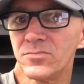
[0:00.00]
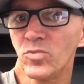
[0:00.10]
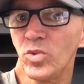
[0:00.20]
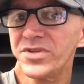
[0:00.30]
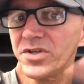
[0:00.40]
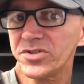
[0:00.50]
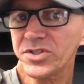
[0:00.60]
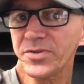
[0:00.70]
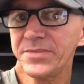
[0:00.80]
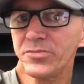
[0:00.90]
with those
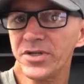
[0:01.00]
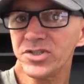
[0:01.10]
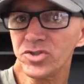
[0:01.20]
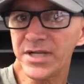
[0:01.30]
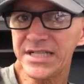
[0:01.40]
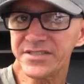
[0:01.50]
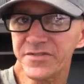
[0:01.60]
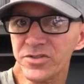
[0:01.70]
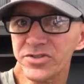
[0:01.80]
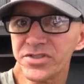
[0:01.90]
screen print
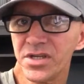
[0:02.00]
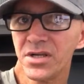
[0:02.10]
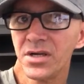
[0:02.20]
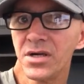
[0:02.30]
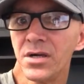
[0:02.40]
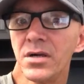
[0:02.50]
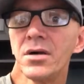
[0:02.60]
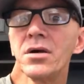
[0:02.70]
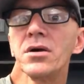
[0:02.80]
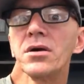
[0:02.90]
transfers.
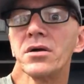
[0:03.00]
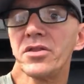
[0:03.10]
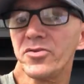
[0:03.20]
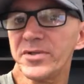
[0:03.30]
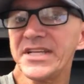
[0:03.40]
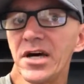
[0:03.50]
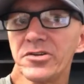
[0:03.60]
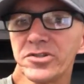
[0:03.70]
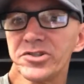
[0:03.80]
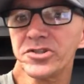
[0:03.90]

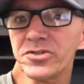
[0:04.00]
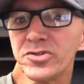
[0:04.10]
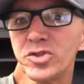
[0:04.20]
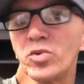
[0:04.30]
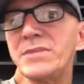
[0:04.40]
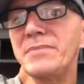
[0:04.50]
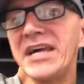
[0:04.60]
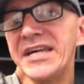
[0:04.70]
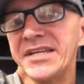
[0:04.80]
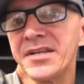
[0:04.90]
300 shirts we
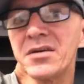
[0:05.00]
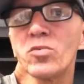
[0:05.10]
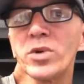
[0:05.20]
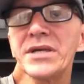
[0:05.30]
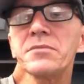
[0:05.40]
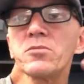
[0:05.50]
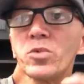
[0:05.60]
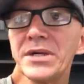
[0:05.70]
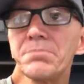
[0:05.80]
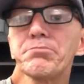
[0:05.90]
made, we,
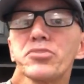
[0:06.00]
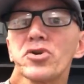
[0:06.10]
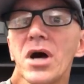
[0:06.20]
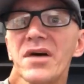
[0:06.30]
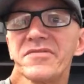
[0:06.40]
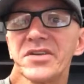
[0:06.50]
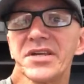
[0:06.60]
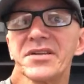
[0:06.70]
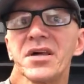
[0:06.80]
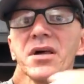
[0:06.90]
we
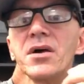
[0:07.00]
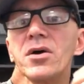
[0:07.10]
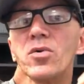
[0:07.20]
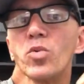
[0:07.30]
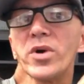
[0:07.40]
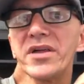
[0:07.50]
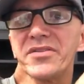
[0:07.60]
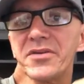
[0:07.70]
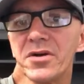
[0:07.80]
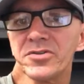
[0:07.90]
profited
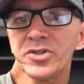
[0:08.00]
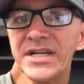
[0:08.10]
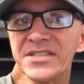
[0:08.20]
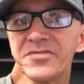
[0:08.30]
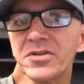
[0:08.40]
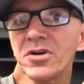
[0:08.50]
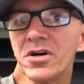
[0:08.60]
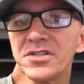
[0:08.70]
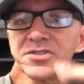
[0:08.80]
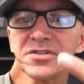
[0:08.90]
with our transfer
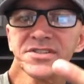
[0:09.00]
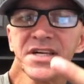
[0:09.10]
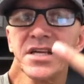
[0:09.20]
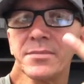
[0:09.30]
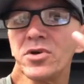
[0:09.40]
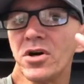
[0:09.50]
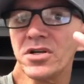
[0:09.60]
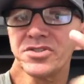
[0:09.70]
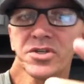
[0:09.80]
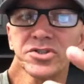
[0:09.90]
cost, our setup
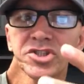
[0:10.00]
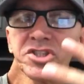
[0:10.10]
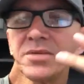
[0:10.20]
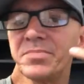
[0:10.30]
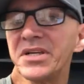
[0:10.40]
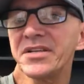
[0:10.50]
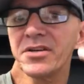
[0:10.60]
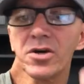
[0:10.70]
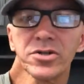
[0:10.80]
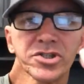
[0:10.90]
cost, our shipping,
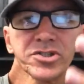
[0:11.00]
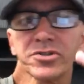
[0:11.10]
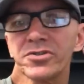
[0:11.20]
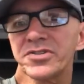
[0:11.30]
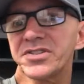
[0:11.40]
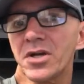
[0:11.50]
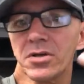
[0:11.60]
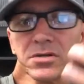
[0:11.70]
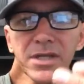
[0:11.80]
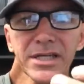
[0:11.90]
our shirts,
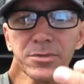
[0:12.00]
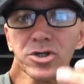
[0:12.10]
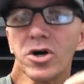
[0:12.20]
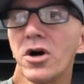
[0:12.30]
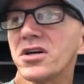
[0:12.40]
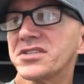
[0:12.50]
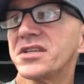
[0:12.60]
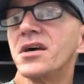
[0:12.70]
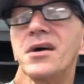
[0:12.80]
our labor cost,